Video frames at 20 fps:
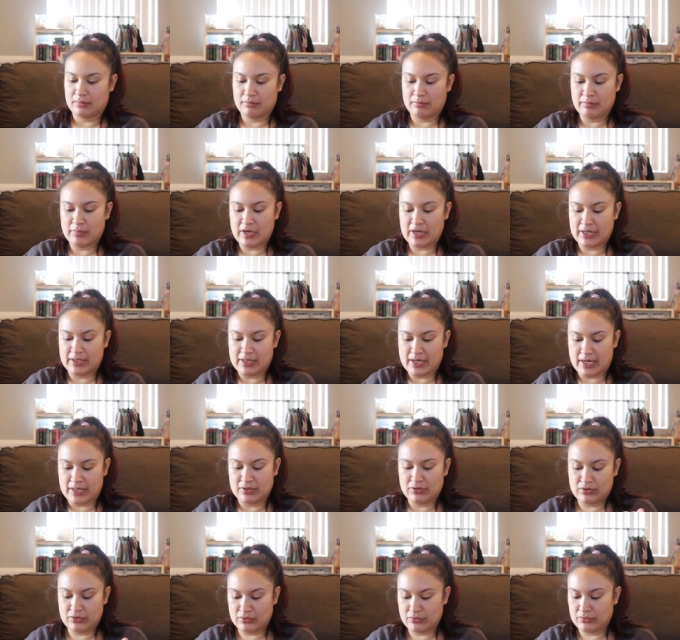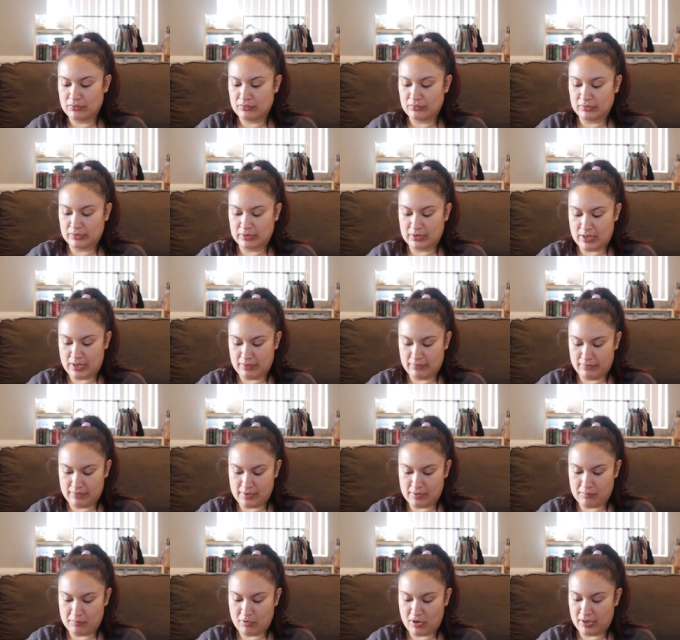but I do love
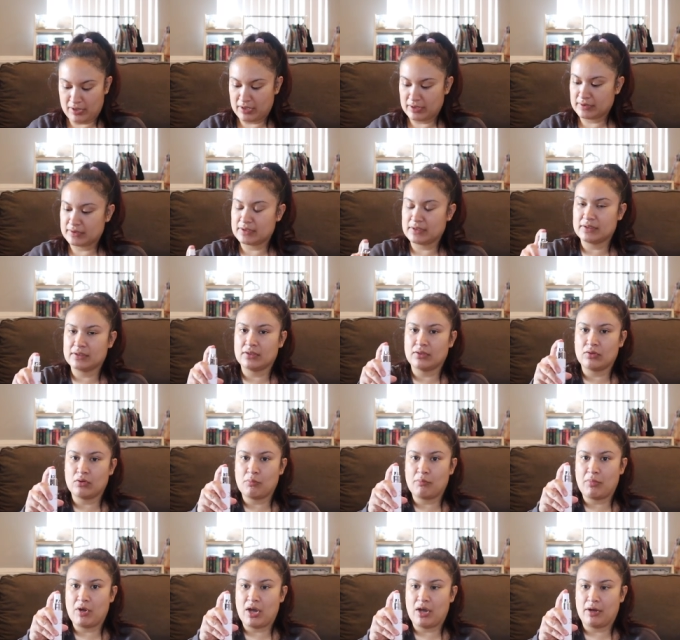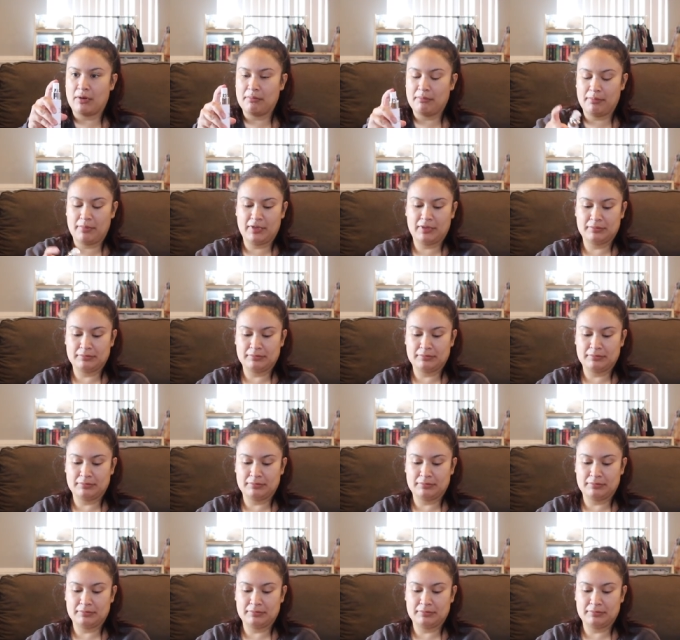their products. It's a little pump.